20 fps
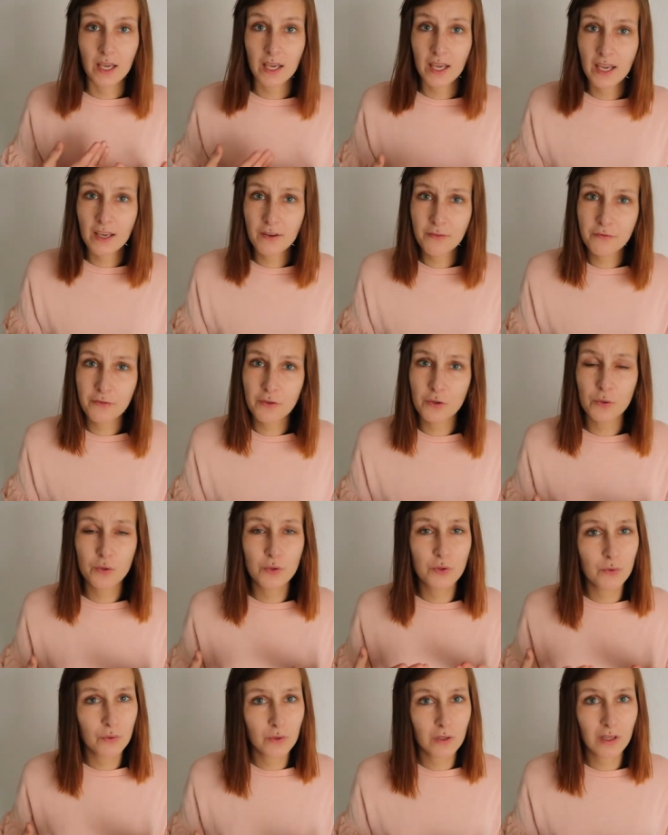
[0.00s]
If you
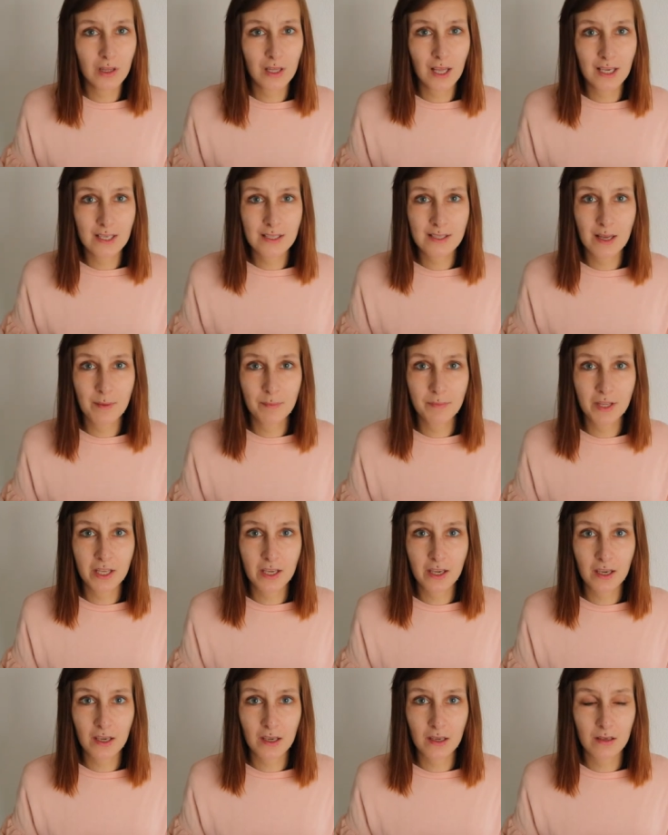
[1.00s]
do not like
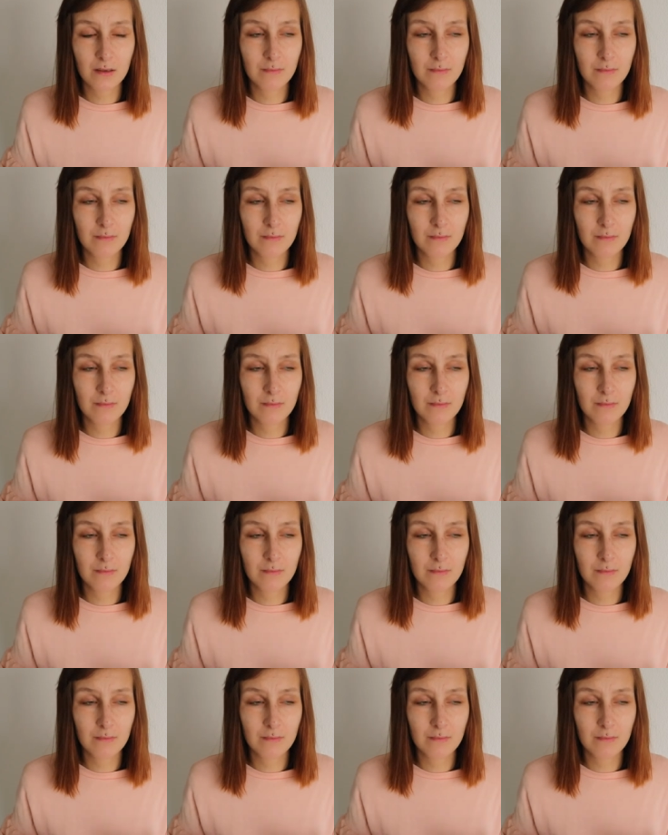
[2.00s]
something